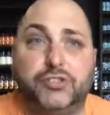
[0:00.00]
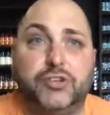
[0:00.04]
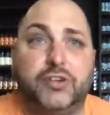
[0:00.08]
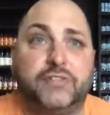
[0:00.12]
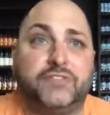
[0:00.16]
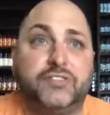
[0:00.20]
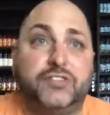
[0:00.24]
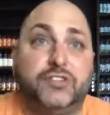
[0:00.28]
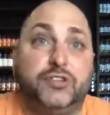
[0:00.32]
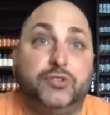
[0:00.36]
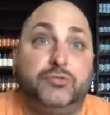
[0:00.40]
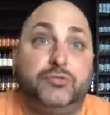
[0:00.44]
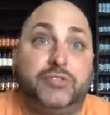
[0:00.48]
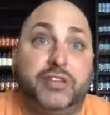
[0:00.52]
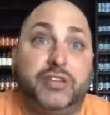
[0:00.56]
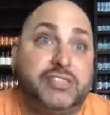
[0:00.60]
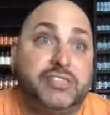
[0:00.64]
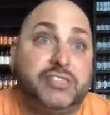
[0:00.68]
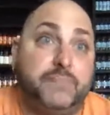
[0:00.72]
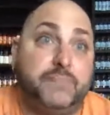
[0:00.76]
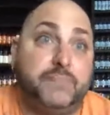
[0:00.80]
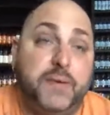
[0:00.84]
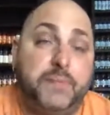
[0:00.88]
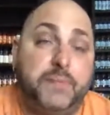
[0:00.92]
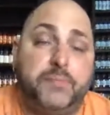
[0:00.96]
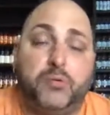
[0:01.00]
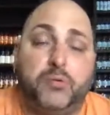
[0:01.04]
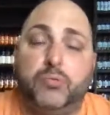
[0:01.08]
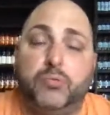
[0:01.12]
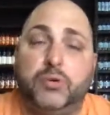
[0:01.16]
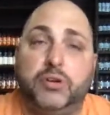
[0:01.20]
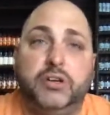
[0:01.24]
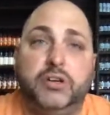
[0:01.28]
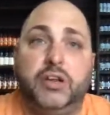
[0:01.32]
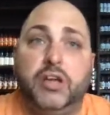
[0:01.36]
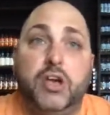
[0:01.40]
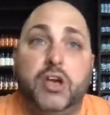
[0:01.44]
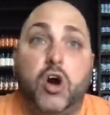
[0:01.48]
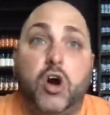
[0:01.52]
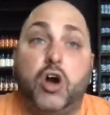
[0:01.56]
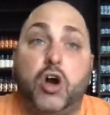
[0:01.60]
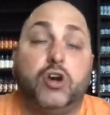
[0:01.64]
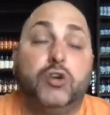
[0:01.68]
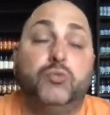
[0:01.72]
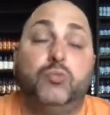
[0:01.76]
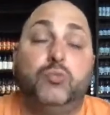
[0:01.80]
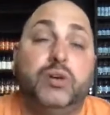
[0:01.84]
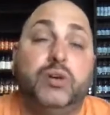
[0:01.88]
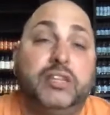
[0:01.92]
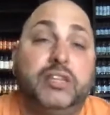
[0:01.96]
You have to do things that people wouldn't
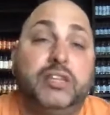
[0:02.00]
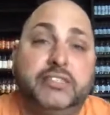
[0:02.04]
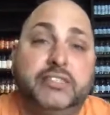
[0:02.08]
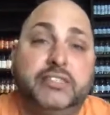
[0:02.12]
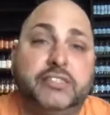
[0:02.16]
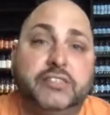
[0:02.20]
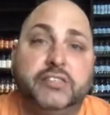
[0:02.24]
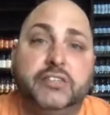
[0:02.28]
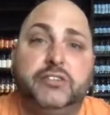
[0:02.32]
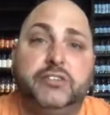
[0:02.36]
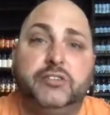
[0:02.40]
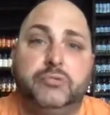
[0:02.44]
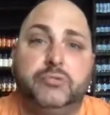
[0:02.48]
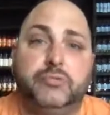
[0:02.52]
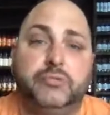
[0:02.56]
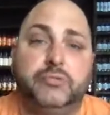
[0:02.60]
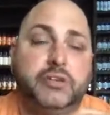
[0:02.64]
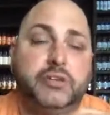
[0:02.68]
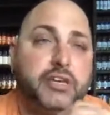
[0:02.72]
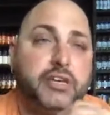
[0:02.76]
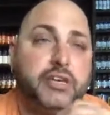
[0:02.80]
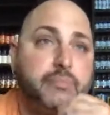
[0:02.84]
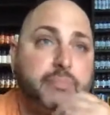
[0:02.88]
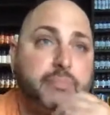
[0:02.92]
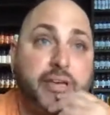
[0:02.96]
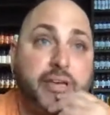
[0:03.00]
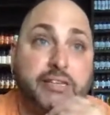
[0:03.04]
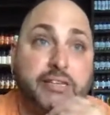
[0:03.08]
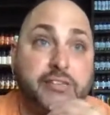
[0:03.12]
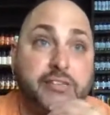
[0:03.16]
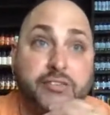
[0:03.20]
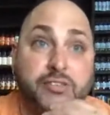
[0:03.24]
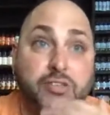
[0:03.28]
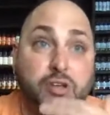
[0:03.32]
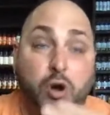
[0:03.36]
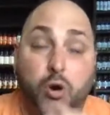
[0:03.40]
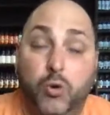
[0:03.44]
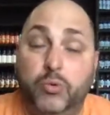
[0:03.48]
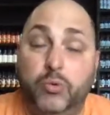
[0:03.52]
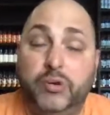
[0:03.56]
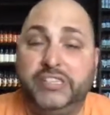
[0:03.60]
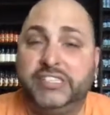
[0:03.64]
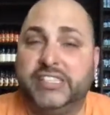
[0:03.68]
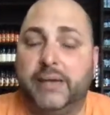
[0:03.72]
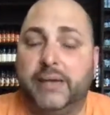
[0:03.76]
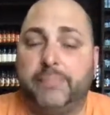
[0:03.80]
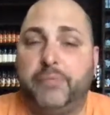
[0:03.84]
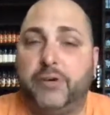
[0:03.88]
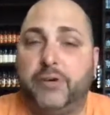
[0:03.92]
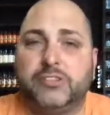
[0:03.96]
aren't willing to do because there's always
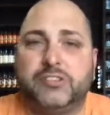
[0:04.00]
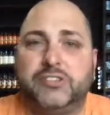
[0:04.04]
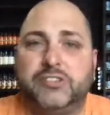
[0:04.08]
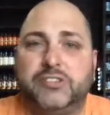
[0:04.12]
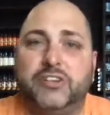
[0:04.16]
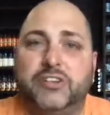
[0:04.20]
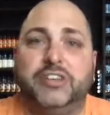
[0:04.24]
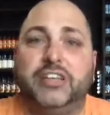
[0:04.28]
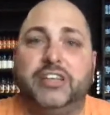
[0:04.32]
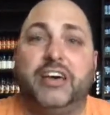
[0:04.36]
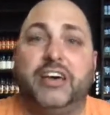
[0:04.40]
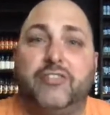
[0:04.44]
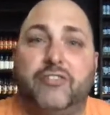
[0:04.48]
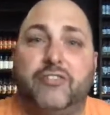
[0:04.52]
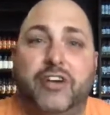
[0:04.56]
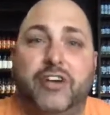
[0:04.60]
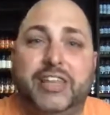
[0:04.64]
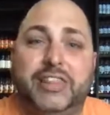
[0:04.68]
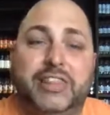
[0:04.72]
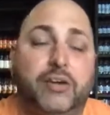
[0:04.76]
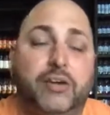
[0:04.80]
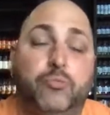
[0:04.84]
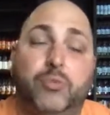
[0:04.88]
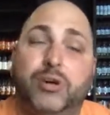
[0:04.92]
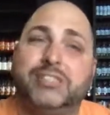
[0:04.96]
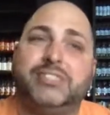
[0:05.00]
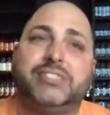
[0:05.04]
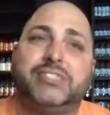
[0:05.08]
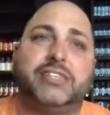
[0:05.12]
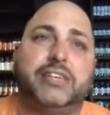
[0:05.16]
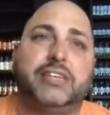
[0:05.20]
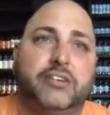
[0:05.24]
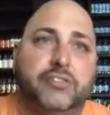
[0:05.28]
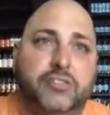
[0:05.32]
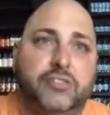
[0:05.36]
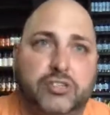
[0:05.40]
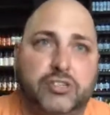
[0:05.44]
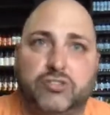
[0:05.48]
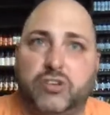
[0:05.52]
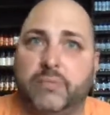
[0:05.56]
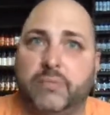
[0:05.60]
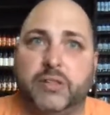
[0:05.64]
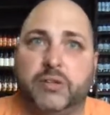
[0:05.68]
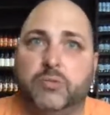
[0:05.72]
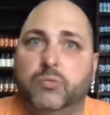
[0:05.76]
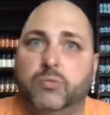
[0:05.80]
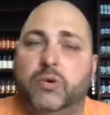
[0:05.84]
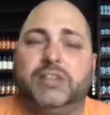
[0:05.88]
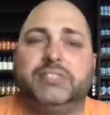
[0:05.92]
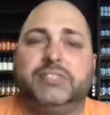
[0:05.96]
that person on the other end that wants to hear the drama,
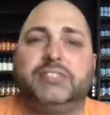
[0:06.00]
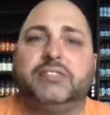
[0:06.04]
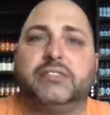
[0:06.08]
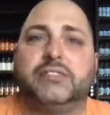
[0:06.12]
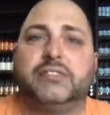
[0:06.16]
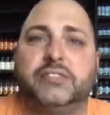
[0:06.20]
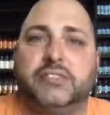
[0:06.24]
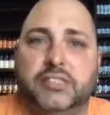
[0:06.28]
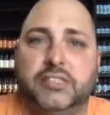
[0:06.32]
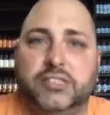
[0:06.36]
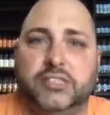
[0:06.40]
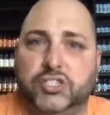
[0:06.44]
that wants to see the